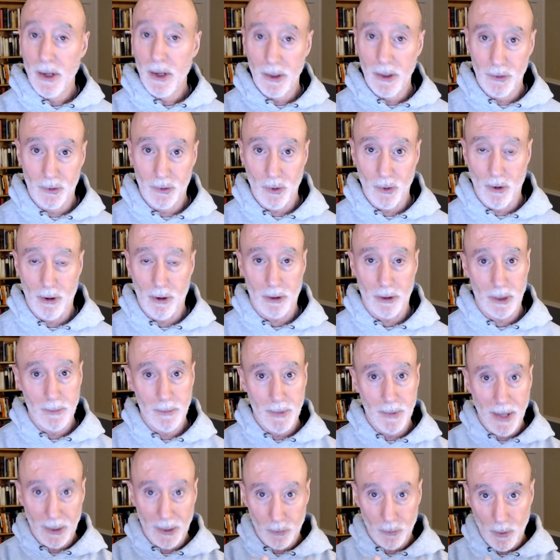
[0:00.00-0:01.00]
historically,
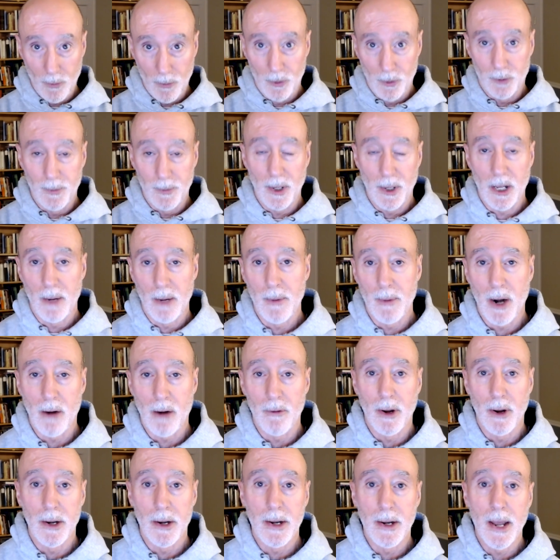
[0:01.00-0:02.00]
but that's what we're speaking
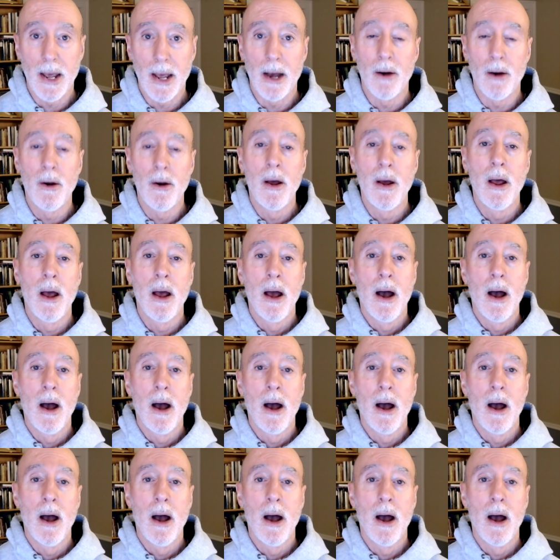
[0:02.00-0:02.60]
about right now,